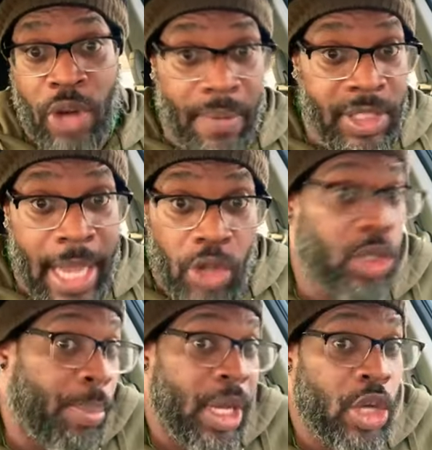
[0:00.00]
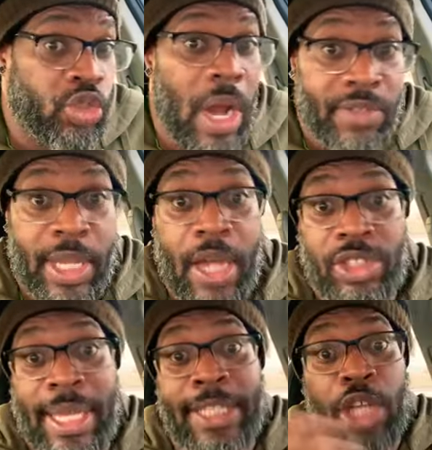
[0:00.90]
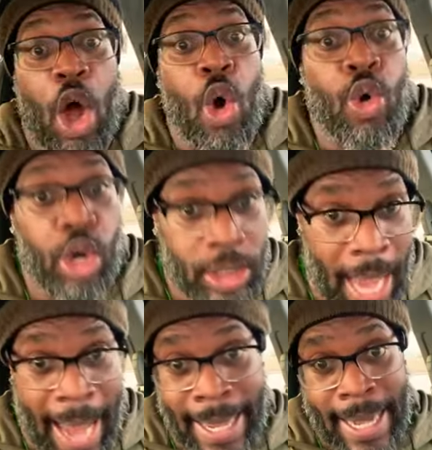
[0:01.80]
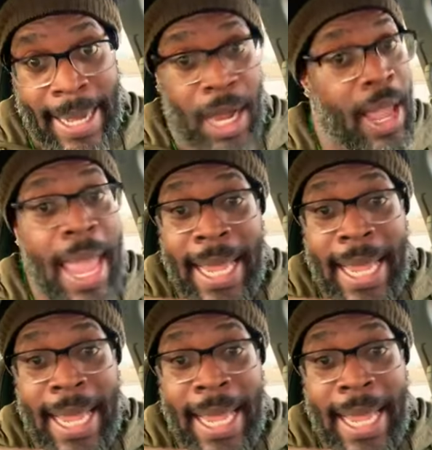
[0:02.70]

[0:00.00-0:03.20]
Travis Kelce because Travis Kelce is an older tight end now.